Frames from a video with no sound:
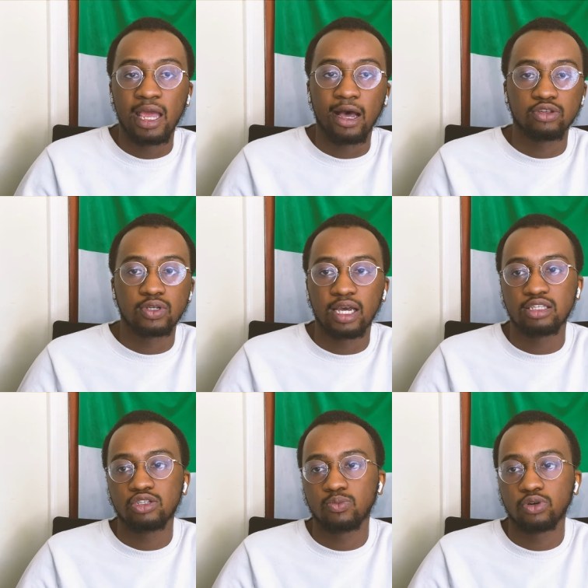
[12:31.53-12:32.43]
I also
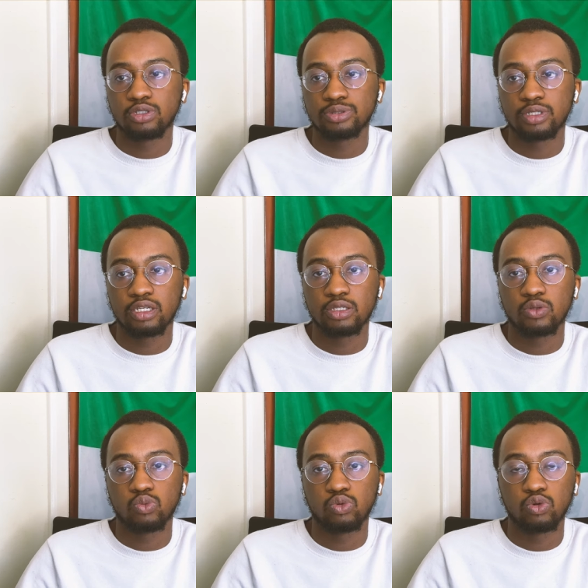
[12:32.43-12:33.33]
had some other friends
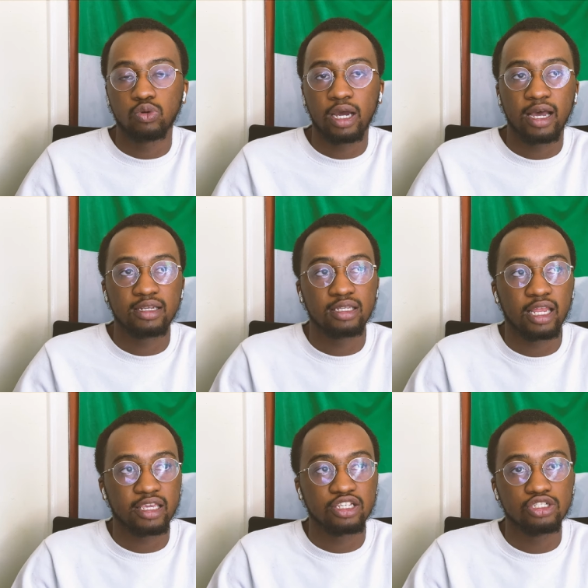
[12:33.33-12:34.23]
who had
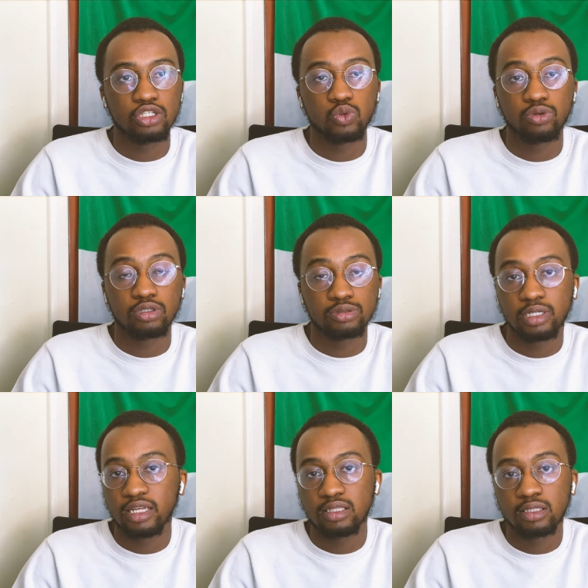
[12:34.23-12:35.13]
like issues with
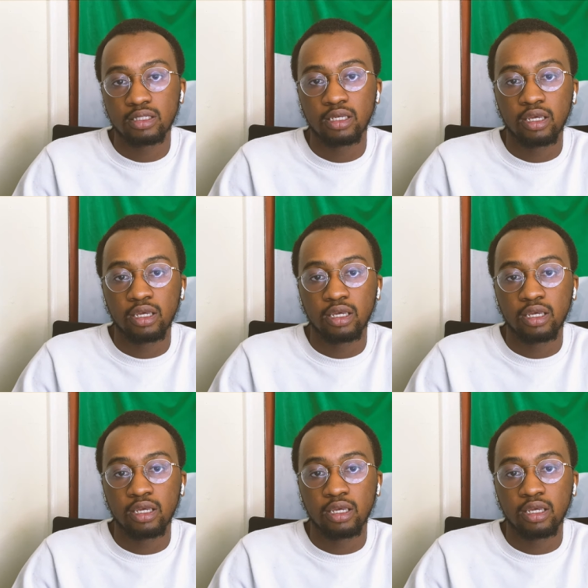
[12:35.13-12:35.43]
rent.